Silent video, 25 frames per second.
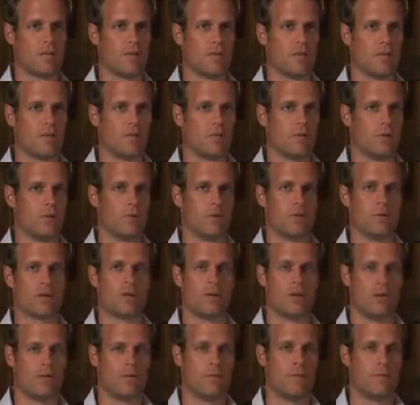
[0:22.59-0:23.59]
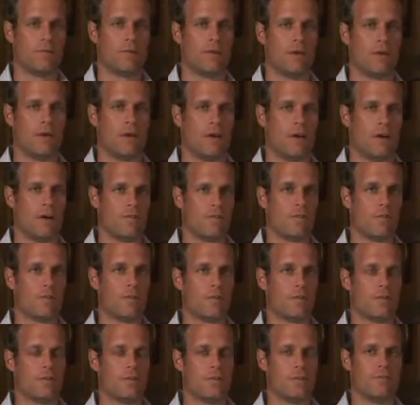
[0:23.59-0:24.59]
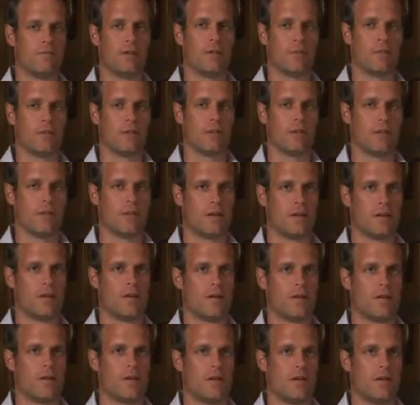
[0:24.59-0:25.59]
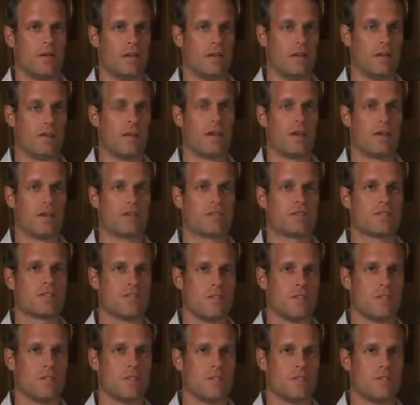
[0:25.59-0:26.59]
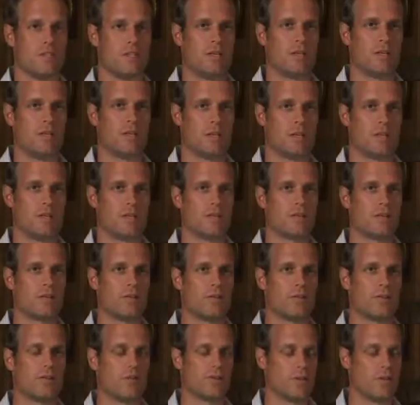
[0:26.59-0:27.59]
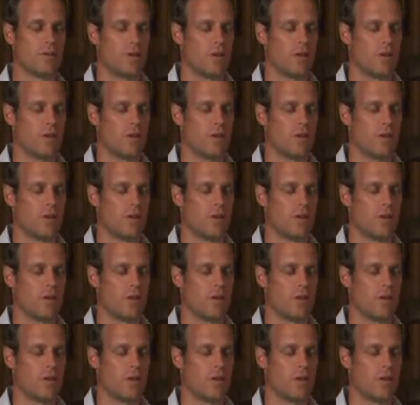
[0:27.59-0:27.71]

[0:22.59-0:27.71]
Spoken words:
We really couldn't afford developing an in-house development team here locally.